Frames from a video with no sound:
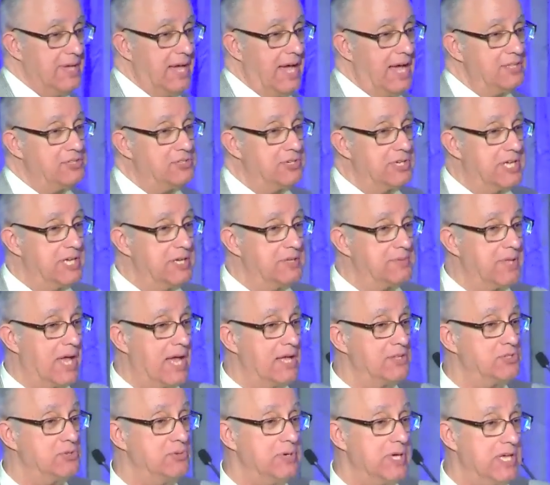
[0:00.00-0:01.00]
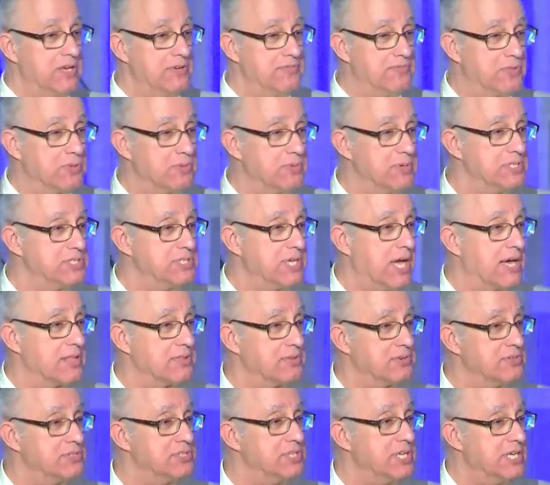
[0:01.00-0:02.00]
and to, get, and to influence
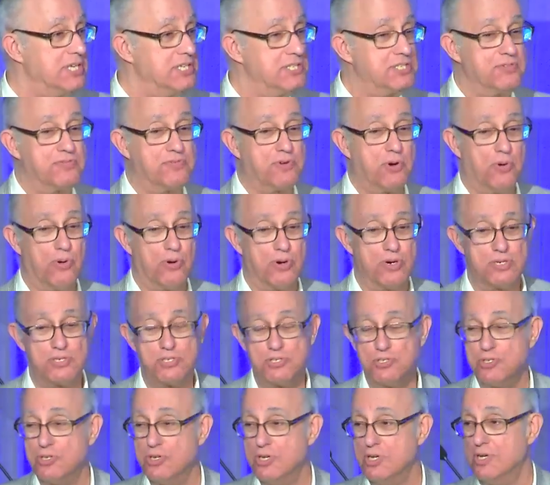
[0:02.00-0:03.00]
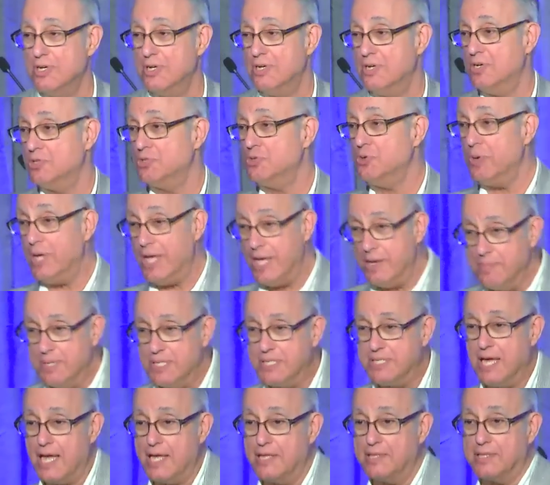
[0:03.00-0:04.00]
others is, of course, to
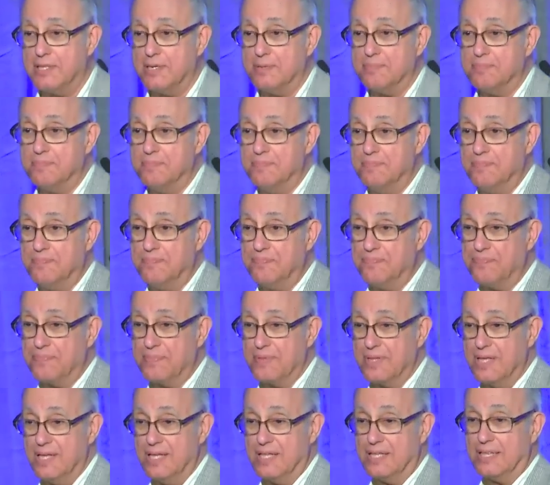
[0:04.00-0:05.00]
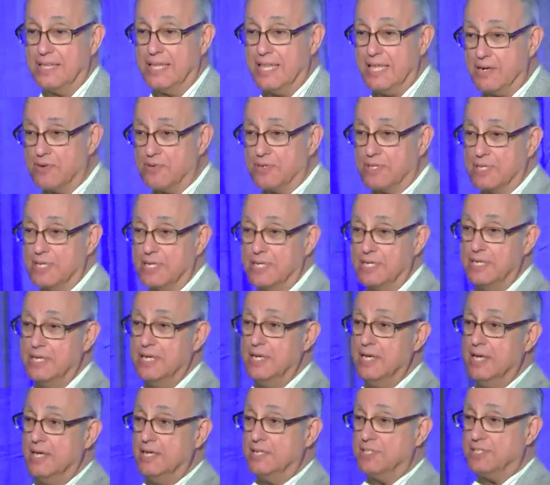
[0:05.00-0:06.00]
imitate them, literally.
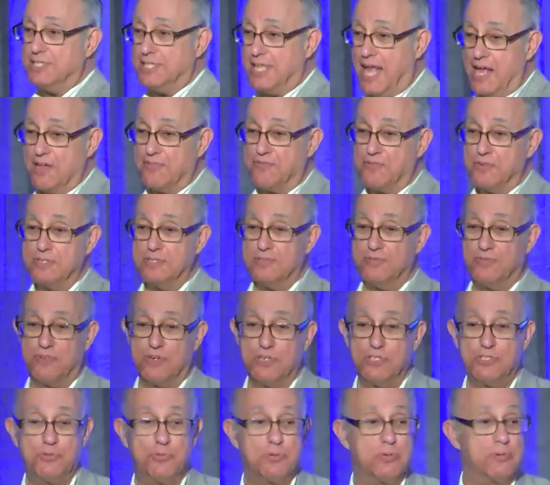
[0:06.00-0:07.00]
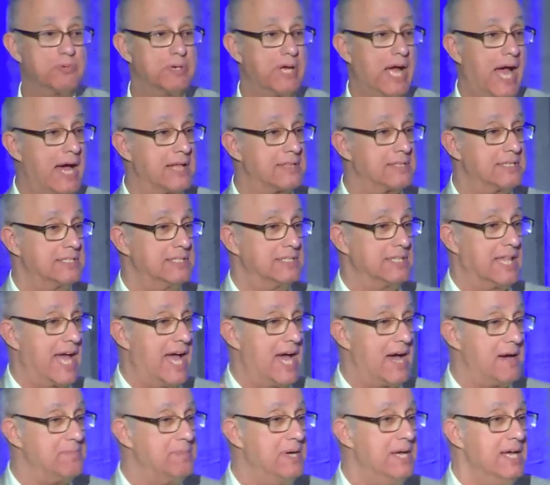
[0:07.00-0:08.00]
Stanford Virtual Reality
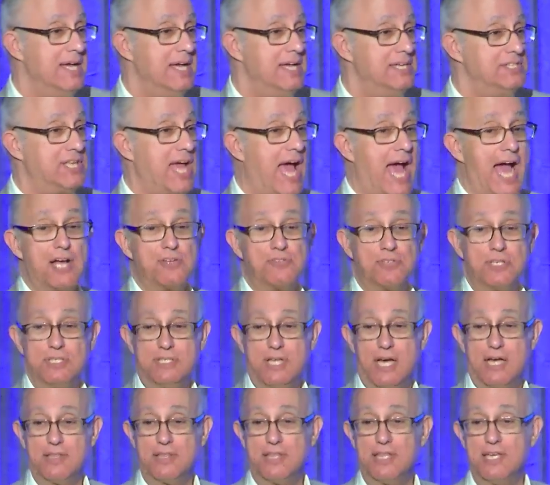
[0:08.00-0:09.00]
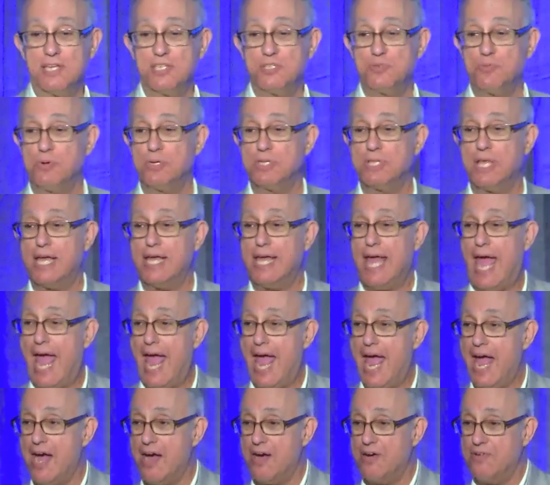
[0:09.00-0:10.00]
Lab has actually done things where they
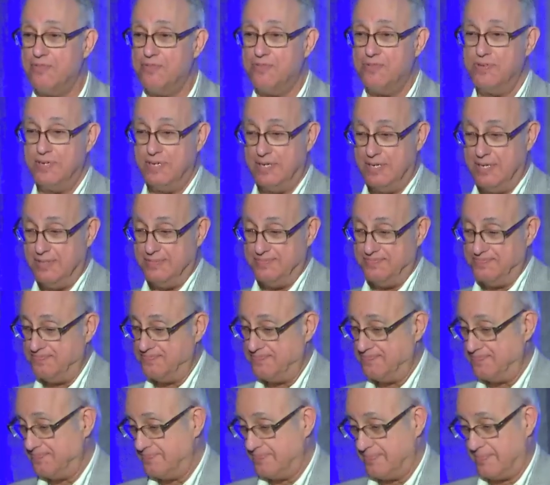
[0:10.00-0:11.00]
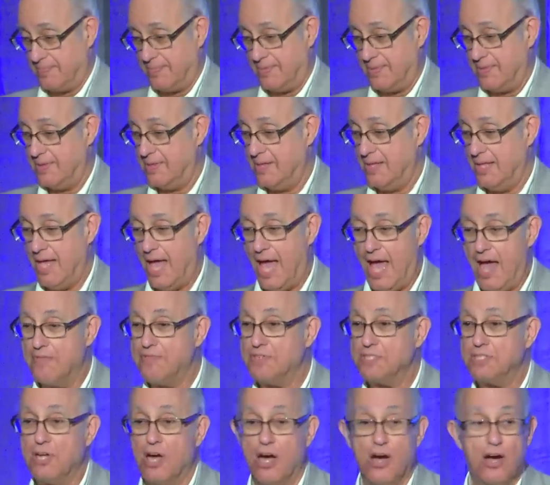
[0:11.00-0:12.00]
have
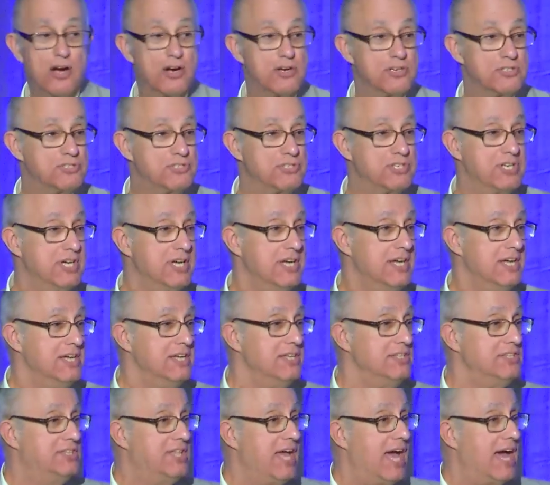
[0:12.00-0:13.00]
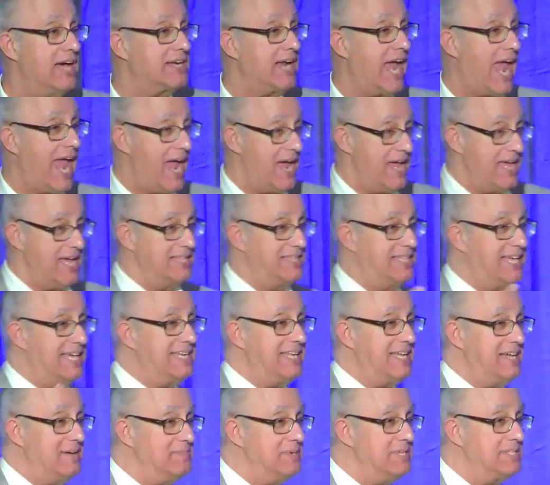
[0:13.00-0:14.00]
avatars that, eh,
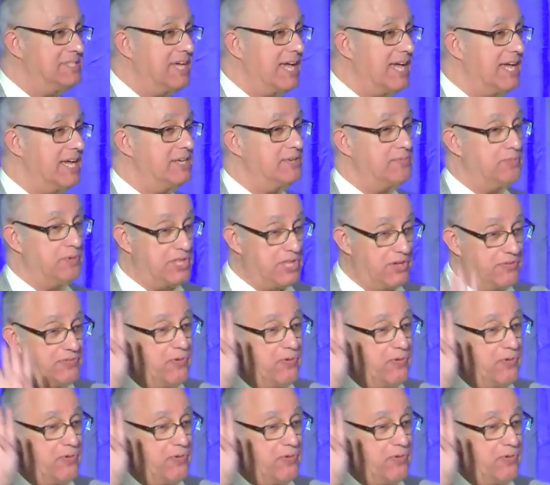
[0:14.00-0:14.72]
that imitate with a